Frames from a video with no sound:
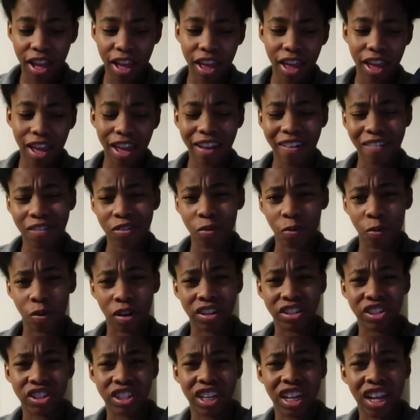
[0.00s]
I have to
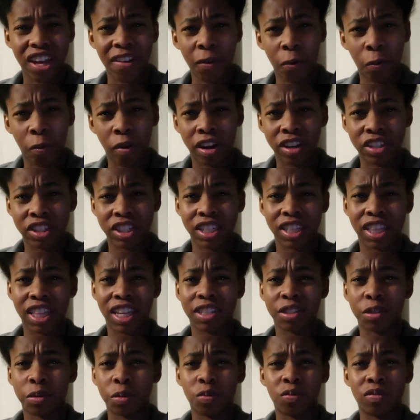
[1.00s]
wash it, I haven't washed it in
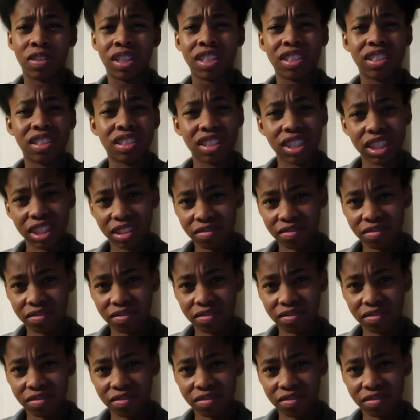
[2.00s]
like 2 weeks.